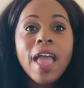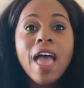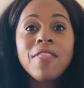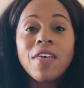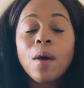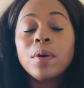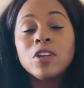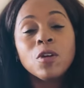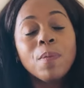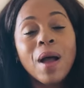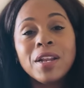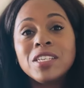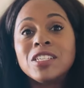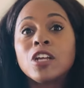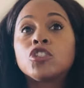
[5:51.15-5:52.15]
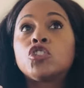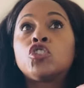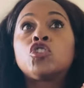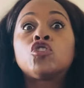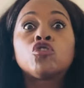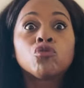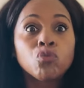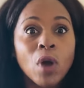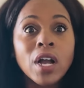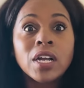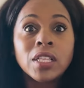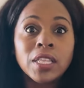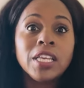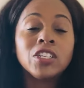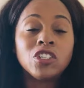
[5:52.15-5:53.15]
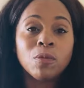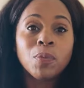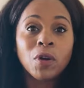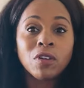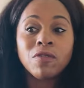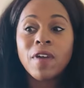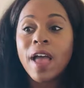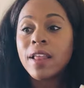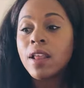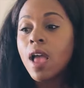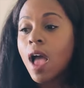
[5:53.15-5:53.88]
and that way your body's not struggling to burn fat.